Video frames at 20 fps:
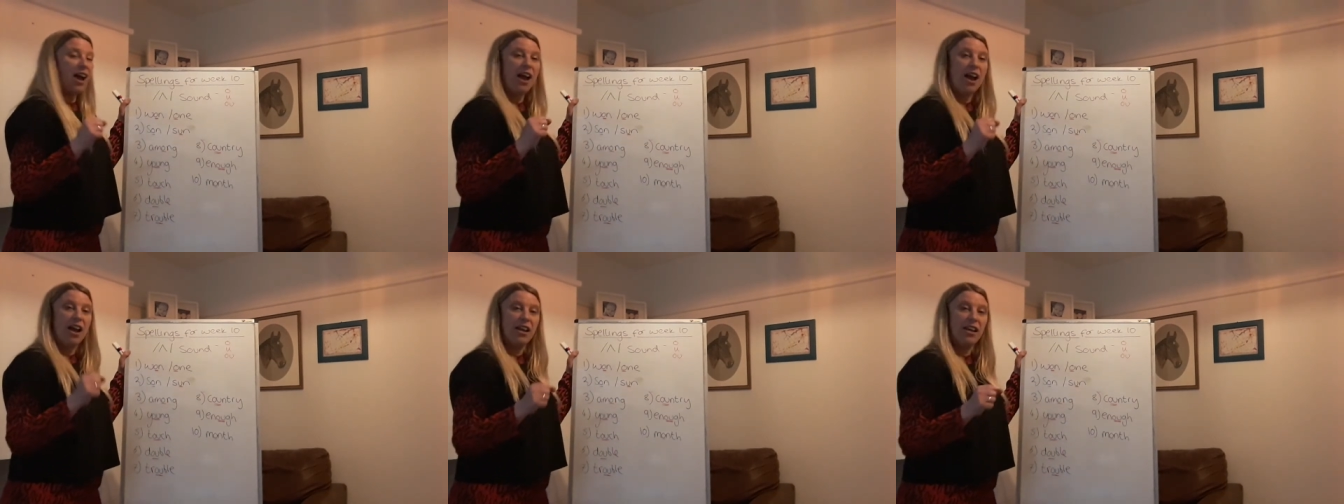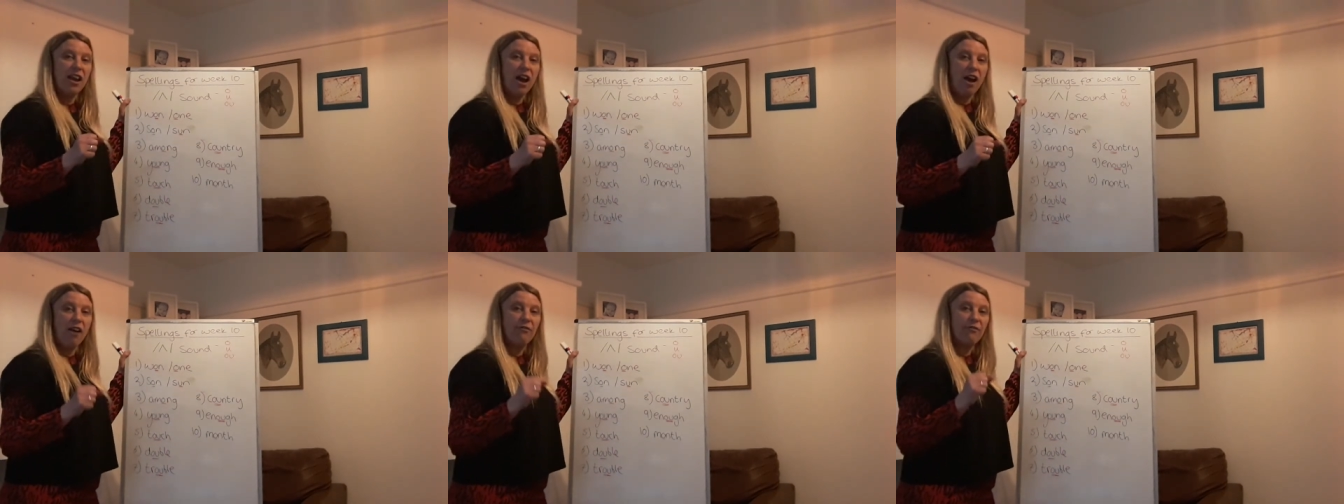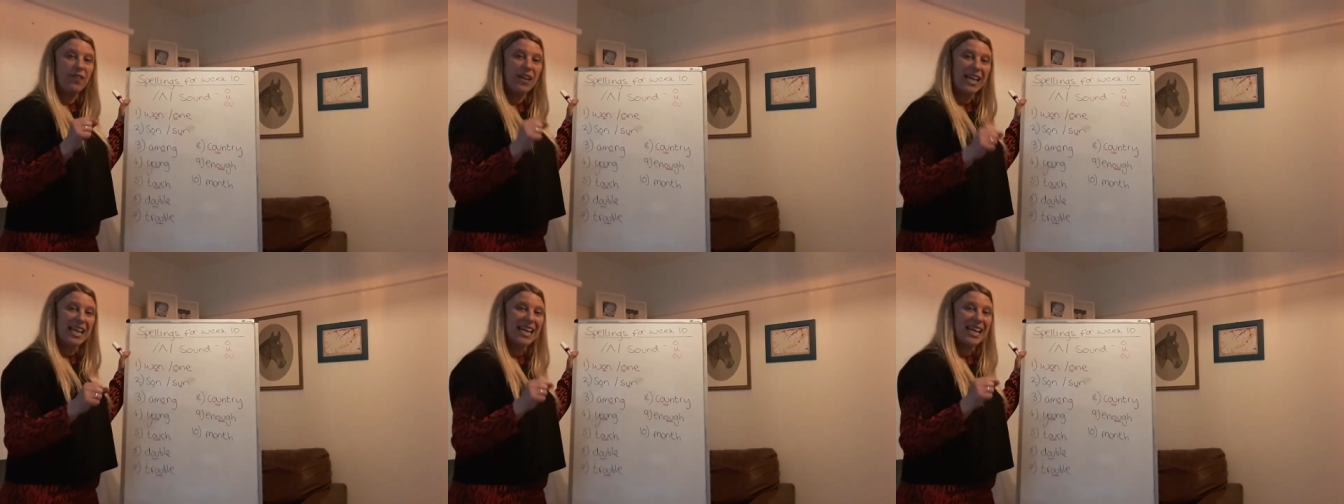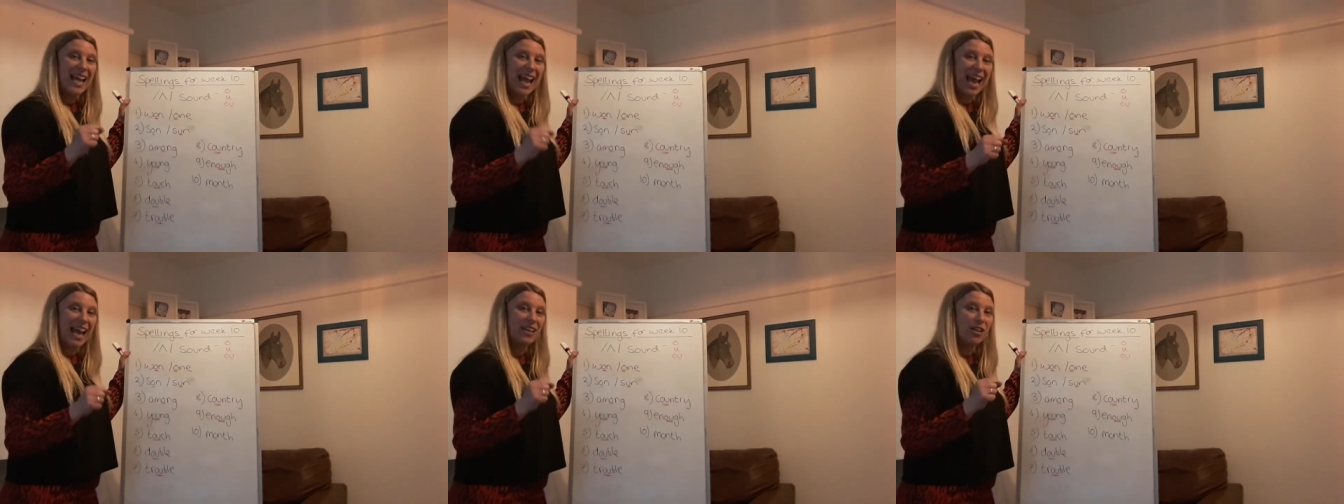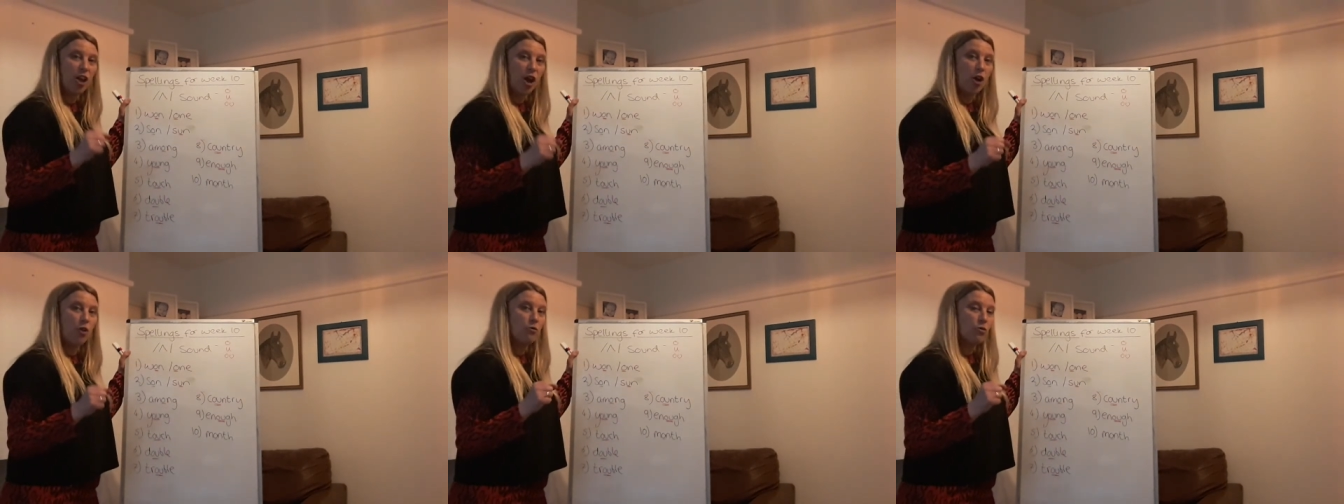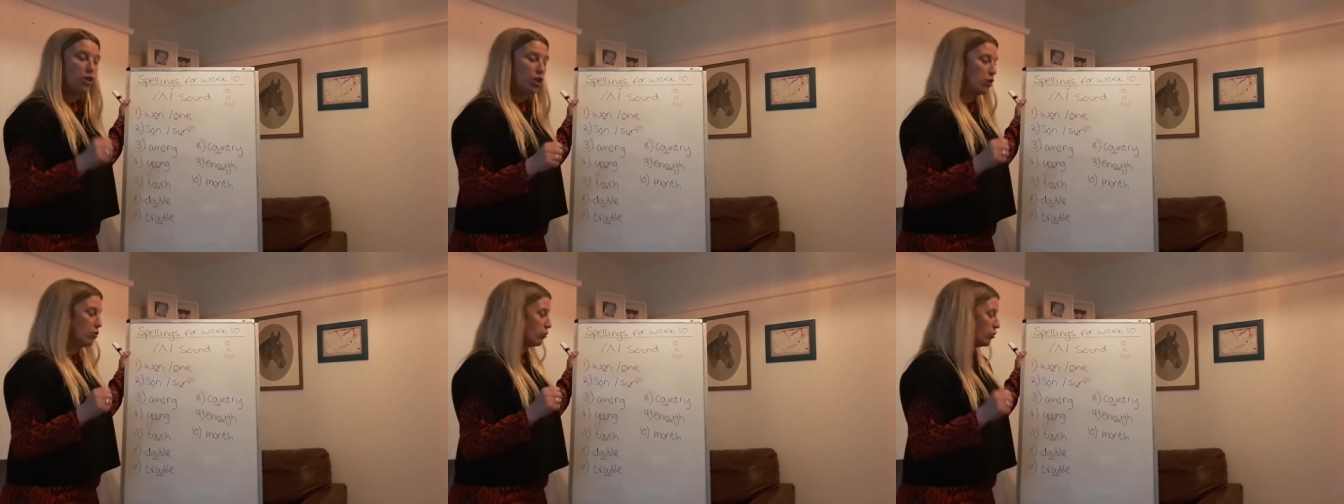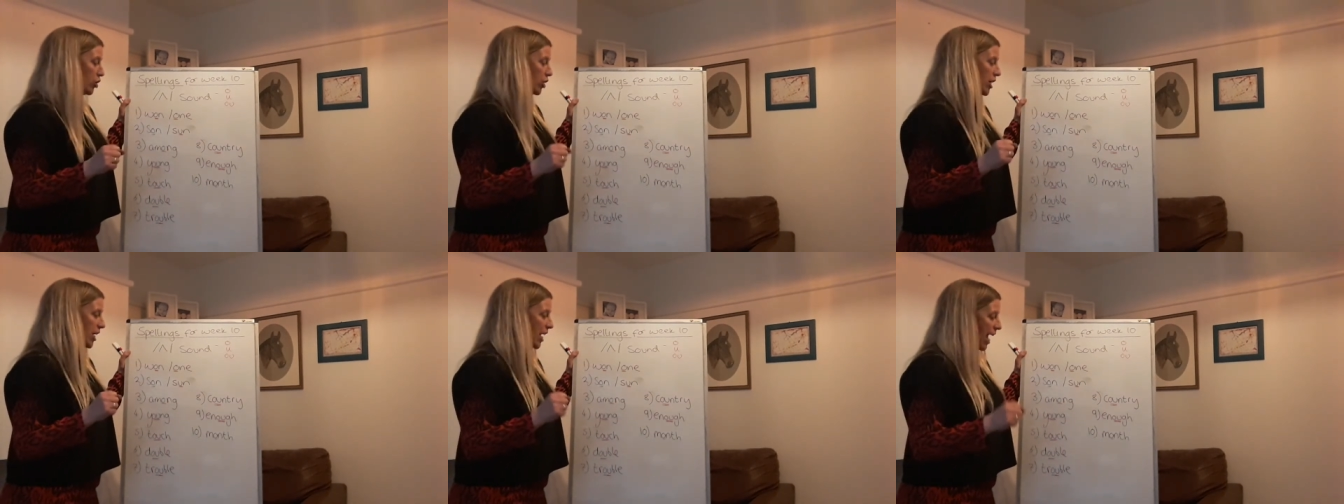Enough,
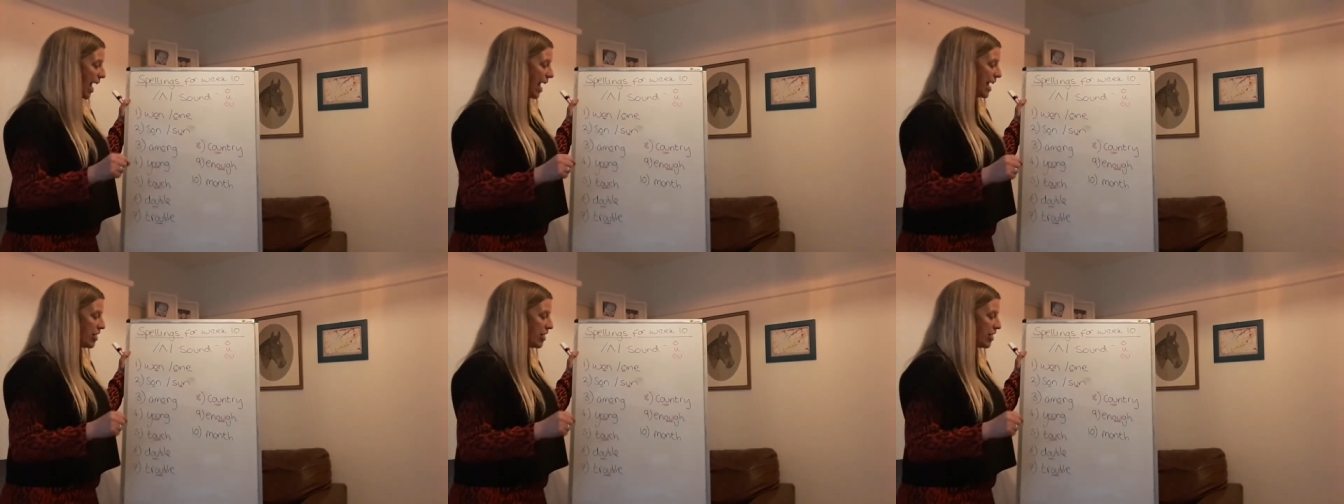ENOUGH.